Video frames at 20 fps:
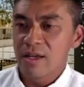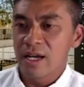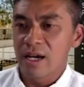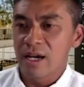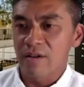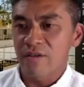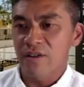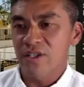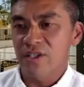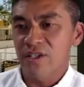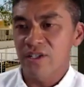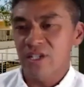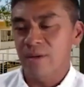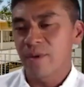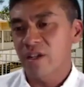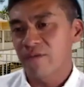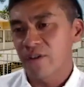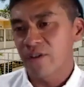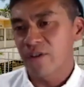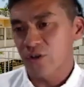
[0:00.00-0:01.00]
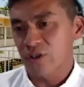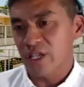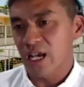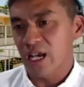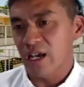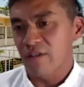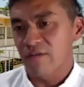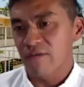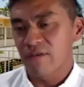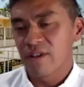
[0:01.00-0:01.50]
However, some individuals that
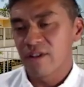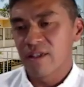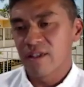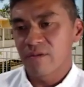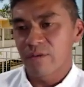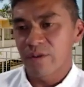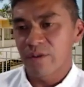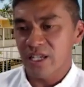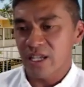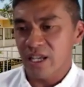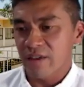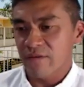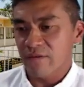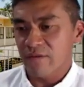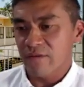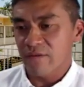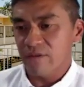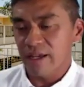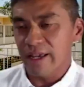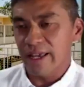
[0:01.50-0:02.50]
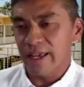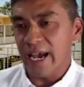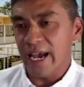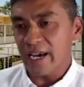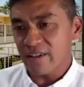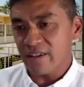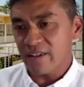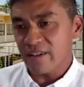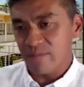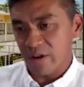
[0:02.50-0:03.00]
have received
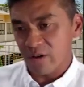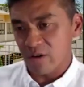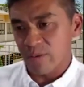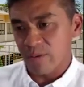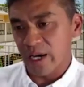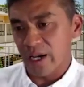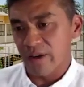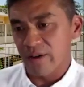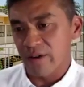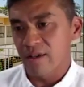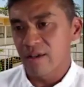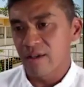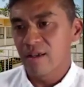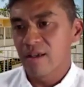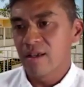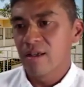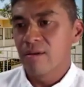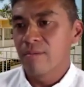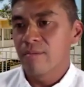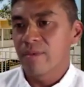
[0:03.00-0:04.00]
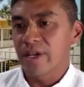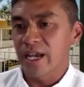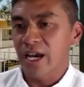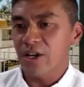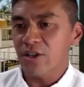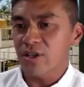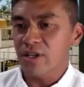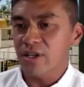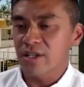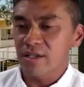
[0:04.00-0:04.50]
active microbiota may
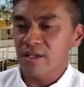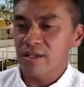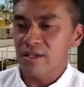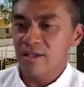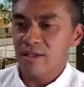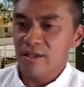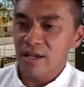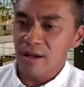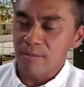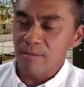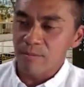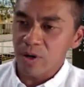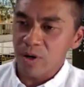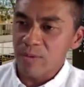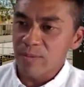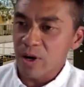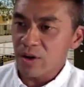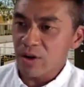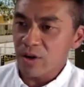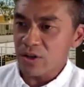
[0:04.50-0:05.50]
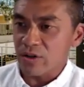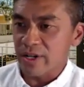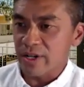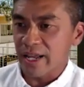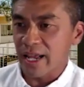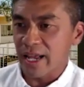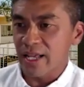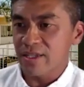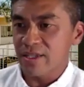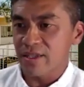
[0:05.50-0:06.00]
actually um, promote or
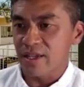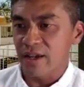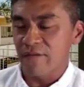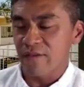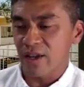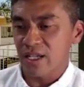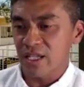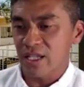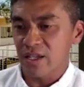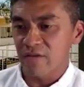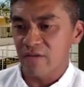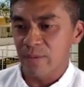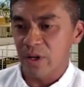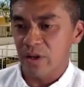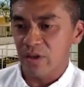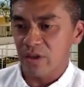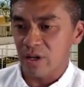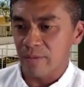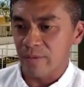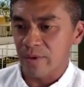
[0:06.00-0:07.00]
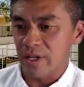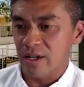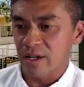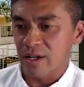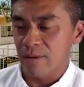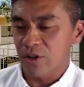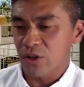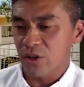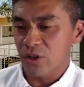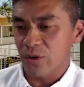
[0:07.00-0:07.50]
enhance the efficacy of immunotherapy and
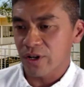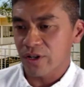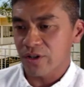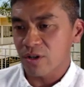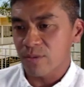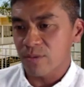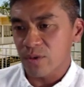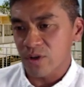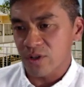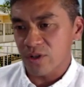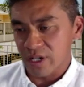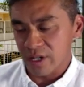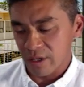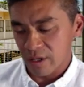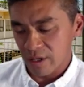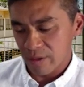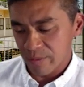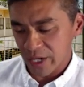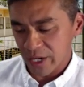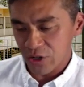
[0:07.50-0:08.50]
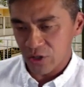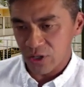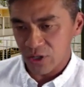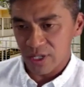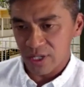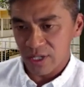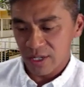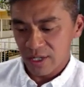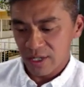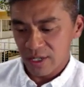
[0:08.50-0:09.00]
help shrink tumors in, in patients.